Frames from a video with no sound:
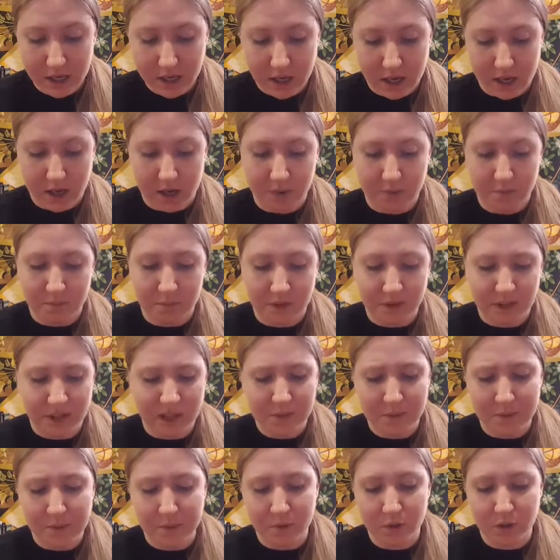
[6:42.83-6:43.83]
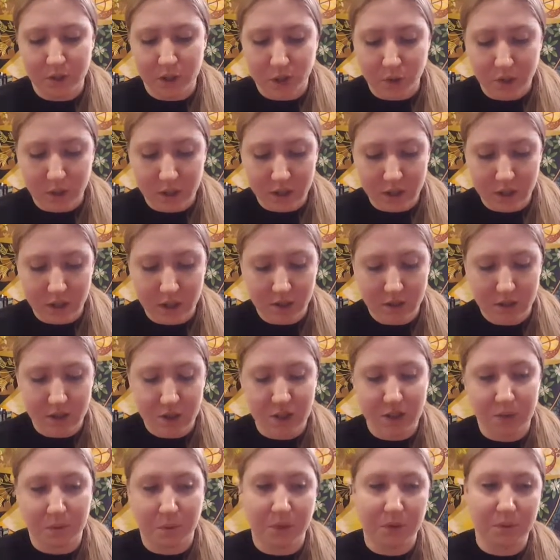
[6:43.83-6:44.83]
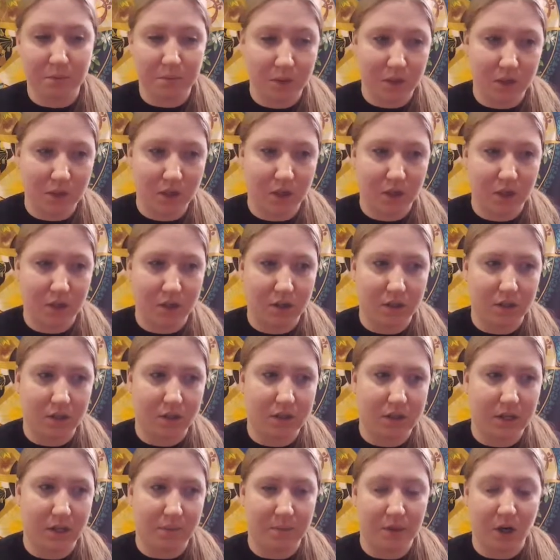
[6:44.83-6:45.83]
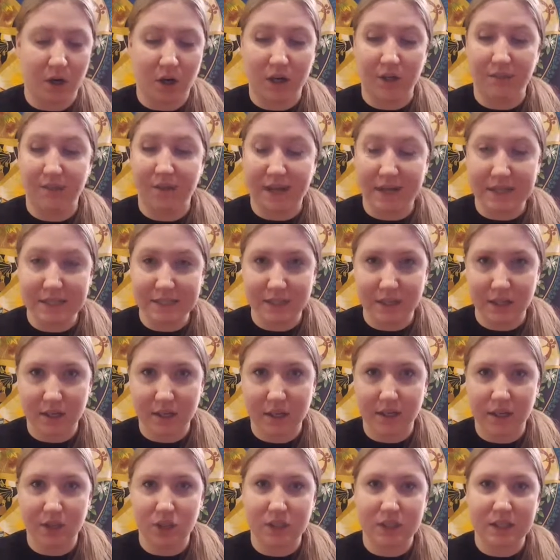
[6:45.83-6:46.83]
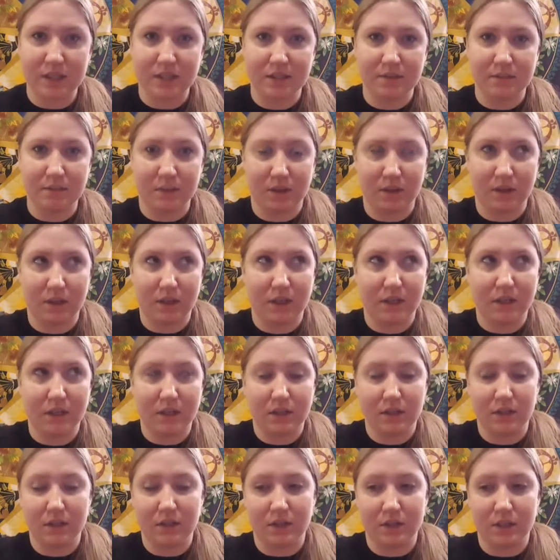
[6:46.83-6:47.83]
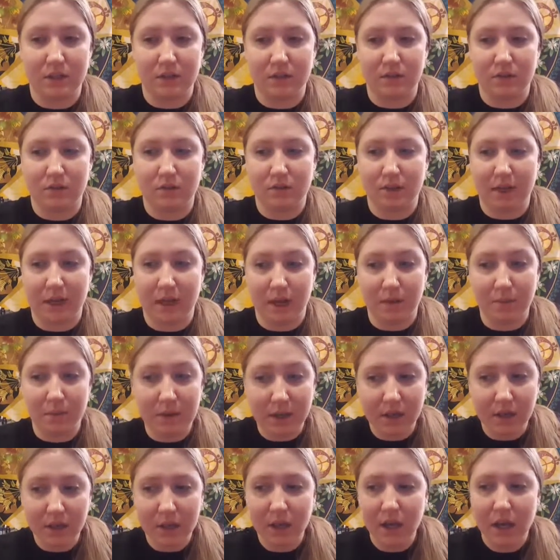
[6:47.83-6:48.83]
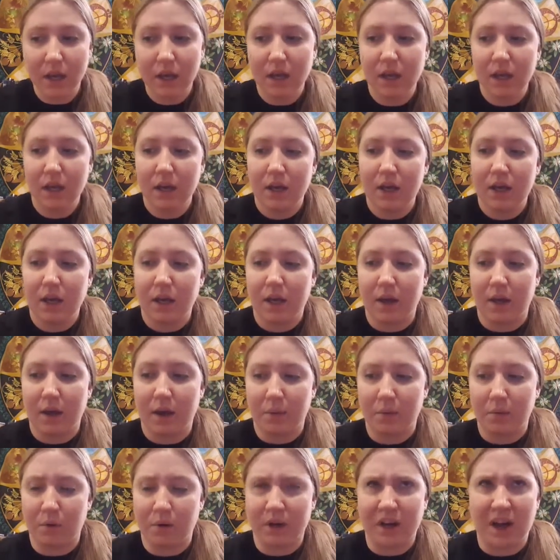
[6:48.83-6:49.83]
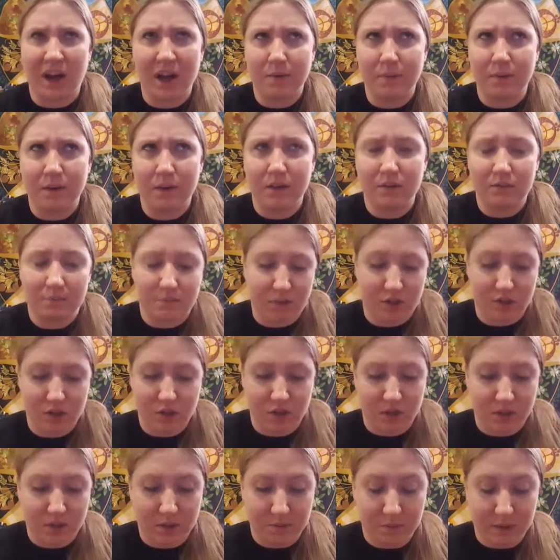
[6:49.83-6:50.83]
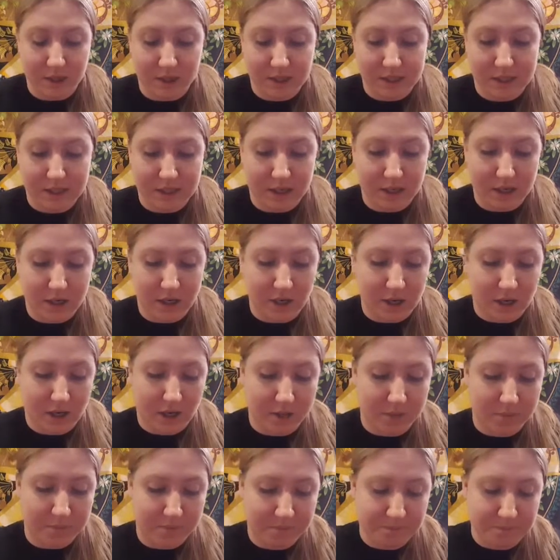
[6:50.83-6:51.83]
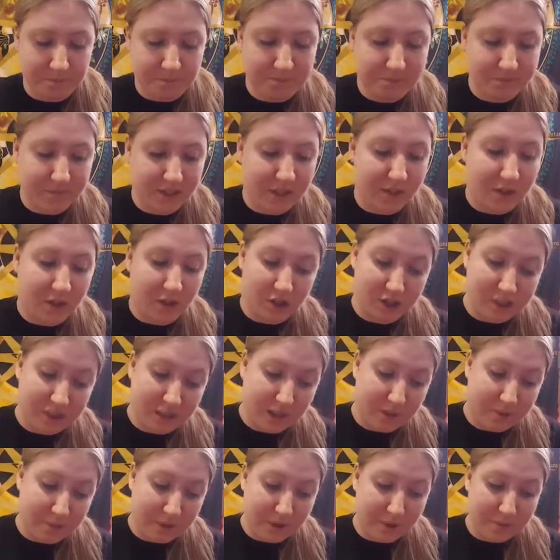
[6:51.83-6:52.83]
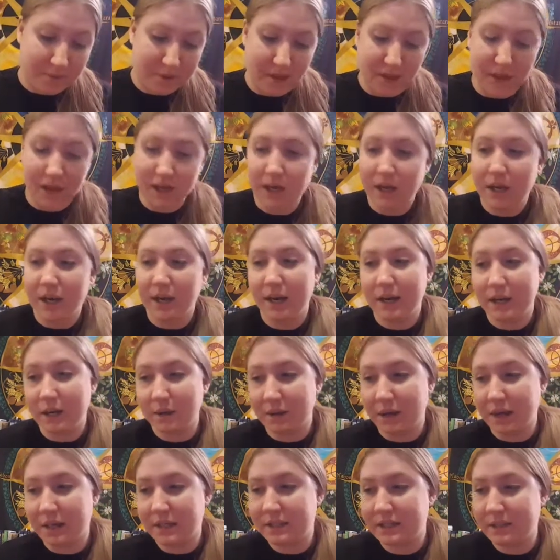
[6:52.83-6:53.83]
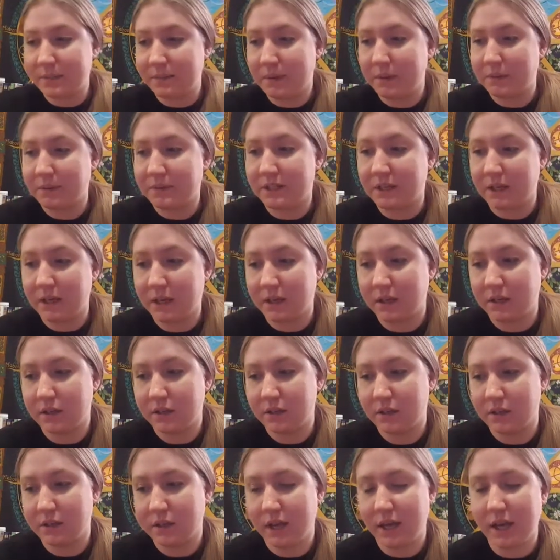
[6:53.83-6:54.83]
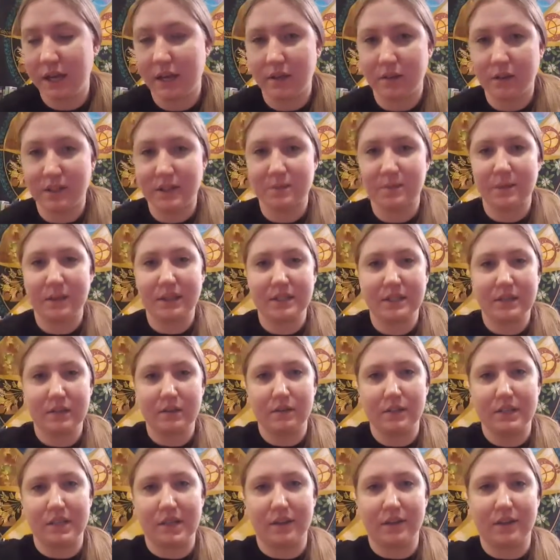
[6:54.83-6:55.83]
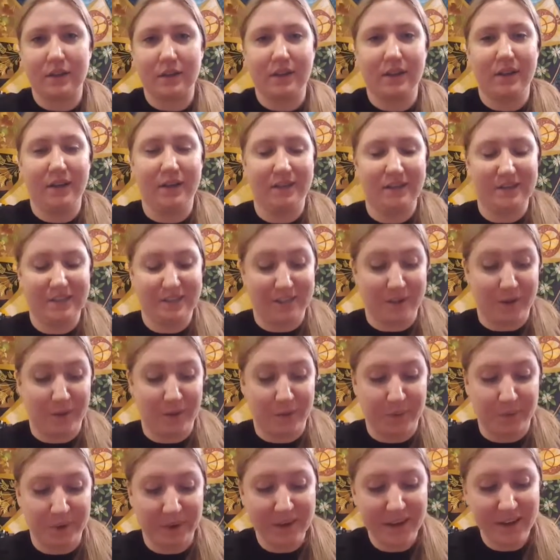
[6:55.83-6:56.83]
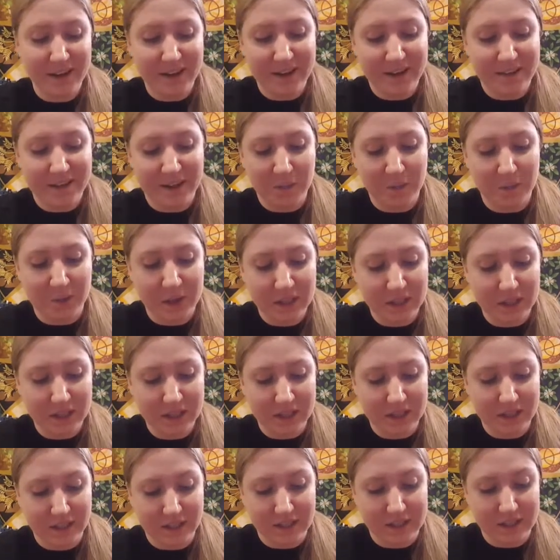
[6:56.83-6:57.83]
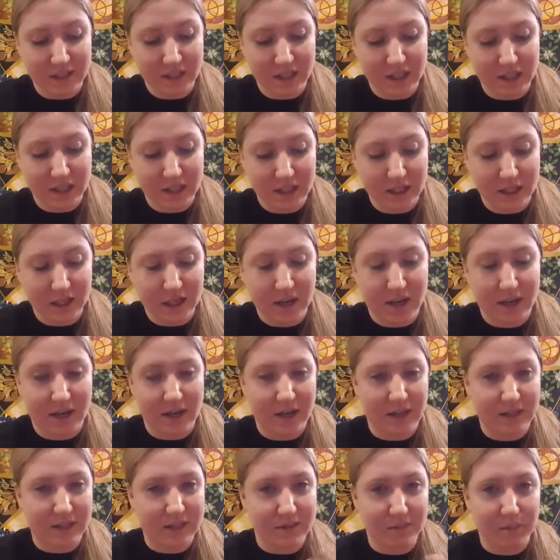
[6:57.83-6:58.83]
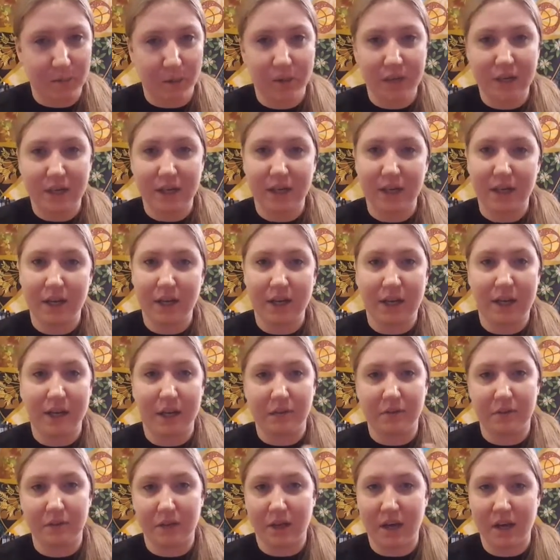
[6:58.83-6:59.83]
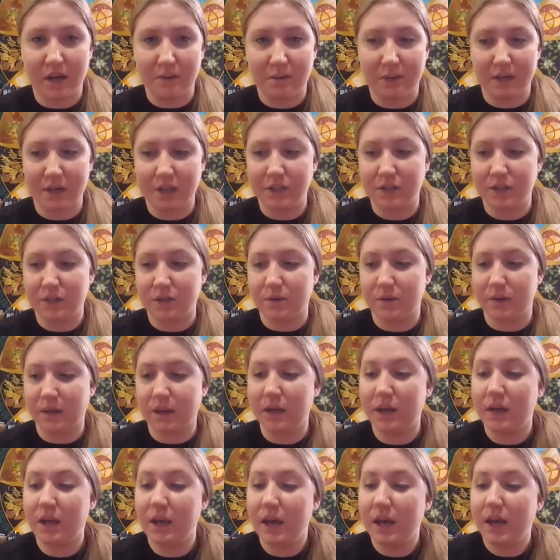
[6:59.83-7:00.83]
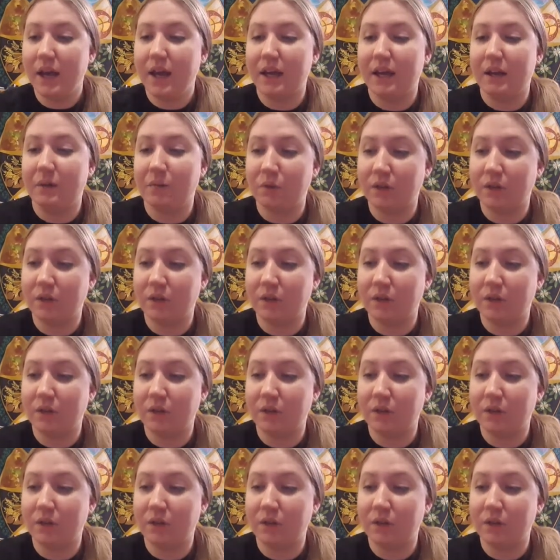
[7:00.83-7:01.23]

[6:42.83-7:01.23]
A lot of people know her. She wrote a book called The Art of Asking. She's married to Neil Gaiman, or Gaiman, not sure how to pronounce that. And they just had a baby. Anyway, somebody was like, hey, let's make a tarot deck. So they put it on Kickstarter. I supported it. I gave a lot of money to it. And I'm